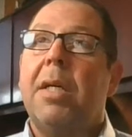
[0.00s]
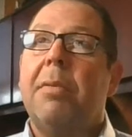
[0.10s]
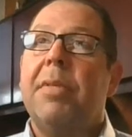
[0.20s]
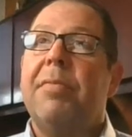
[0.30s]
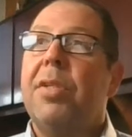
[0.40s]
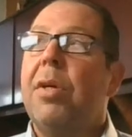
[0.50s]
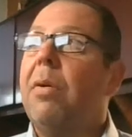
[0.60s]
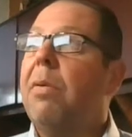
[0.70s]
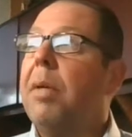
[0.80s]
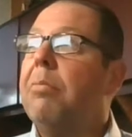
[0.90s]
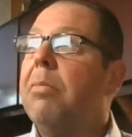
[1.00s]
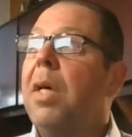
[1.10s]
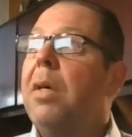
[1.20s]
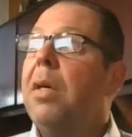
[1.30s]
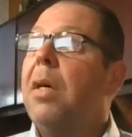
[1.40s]
even though
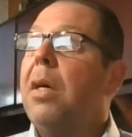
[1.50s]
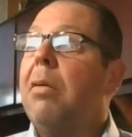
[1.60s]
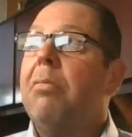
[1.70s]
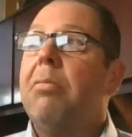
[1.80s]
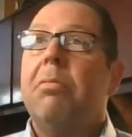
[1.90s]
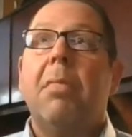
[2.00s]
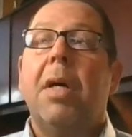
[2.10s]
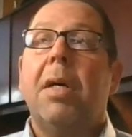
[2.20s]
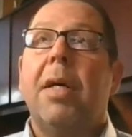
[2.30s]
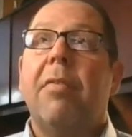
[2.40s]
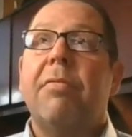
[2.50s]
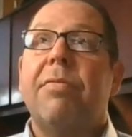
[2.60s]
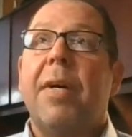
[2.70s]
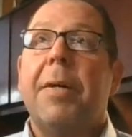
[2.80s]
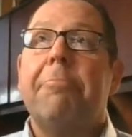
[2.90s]
I
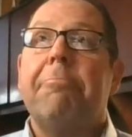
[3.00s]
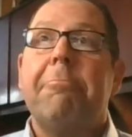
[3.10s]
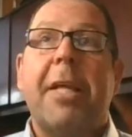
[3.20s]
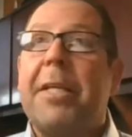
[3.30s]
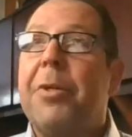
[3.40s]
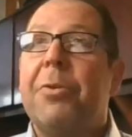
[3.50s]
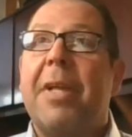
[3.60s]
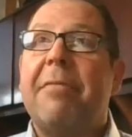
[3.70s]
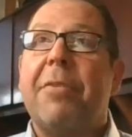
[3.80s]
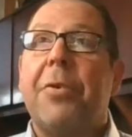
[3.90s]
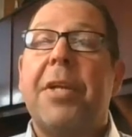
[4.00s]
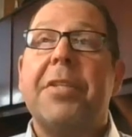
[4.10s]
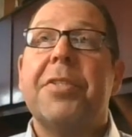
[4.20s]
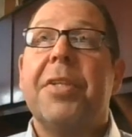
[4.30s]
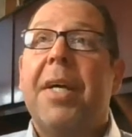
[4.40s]
have, like you, life
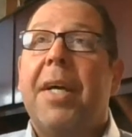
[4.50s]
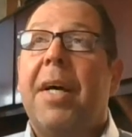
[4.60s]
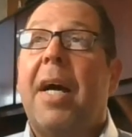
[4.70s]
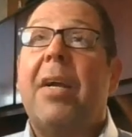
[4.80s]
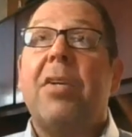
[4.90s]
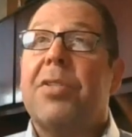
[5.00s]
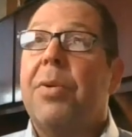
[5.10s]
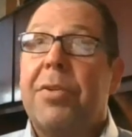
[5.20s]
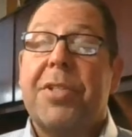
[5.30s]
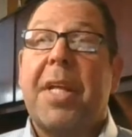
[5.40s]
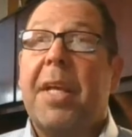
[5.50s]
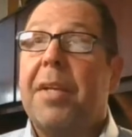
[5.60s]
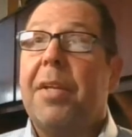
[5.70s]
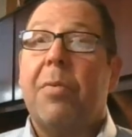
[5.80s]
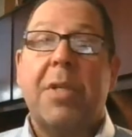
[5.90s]
learnings. I also
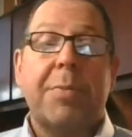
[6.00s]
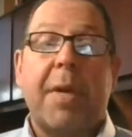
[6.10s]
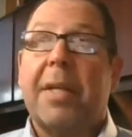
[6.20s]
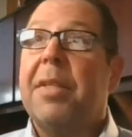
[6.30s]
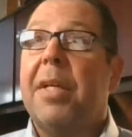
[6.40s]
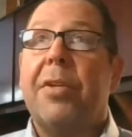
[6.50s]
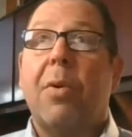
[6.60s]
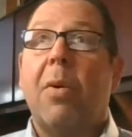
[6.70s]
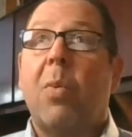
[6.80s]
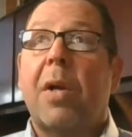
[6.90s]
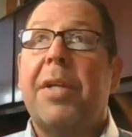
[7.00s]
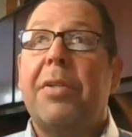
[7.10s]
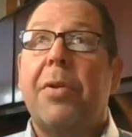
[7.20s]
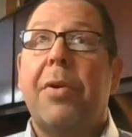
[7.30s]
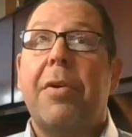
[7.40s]
understand and respect that you're all
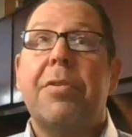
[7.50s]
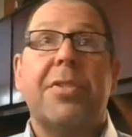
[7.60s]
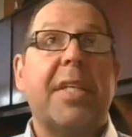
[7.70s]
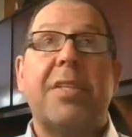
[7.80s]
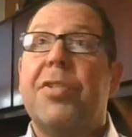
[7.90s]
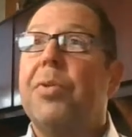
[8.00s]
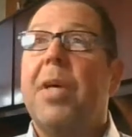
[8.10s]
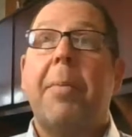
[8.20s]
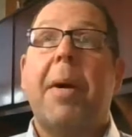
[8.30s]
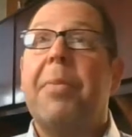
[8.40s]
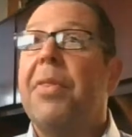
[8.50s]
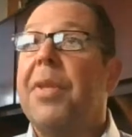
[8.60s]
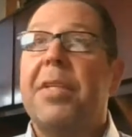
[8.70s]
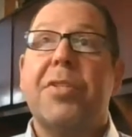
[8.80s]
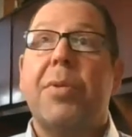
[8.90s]
working learners. Things do come up and
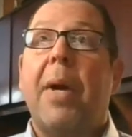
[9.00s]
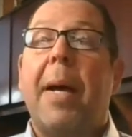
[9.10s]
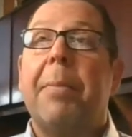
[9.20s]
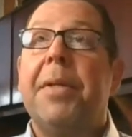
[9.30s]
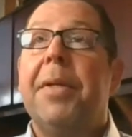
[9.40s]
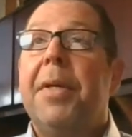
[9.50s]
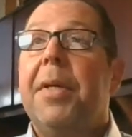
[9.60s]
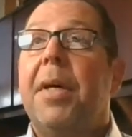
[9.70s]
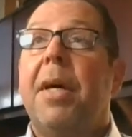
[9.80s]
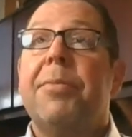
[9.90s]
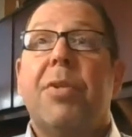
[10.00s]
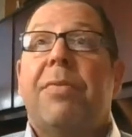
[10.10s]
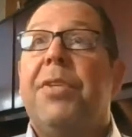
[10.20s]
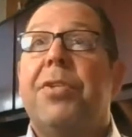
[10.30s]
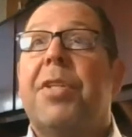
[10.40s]
things do happen. So
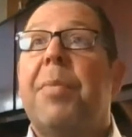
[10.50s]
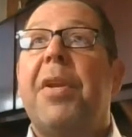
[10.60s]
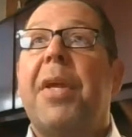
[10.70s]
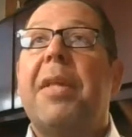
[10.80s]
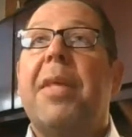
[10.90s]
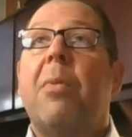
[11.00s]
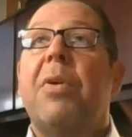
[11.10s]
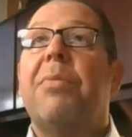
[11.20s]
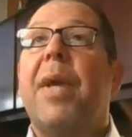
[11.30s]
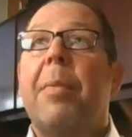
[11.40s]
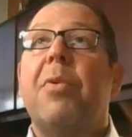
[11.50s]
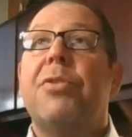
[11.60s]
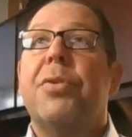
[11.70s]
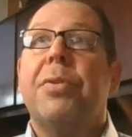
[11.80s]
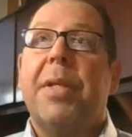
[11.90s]
if you just communicate that with me, I
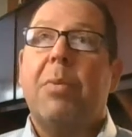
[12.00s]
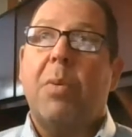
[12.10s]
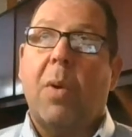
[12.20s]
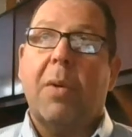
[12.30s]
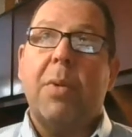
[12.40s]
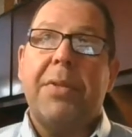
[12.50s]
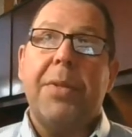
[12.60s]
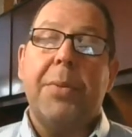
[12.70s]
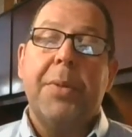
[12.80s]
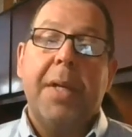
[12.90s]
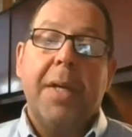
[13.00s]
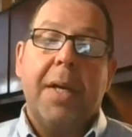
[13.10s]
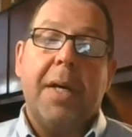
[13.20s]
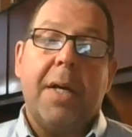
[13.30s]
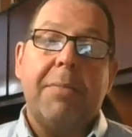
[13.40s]
most certainly will work with you
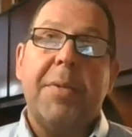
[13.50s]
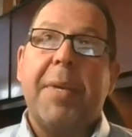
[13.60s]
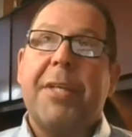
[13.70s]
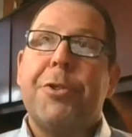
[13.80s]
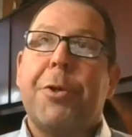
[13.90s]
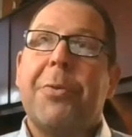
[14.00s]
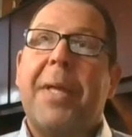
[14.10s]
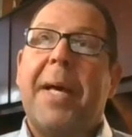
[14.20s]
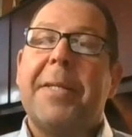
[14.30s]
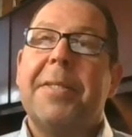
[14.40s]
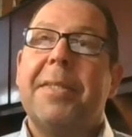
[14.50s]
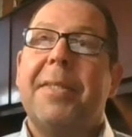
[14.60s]
to make sure that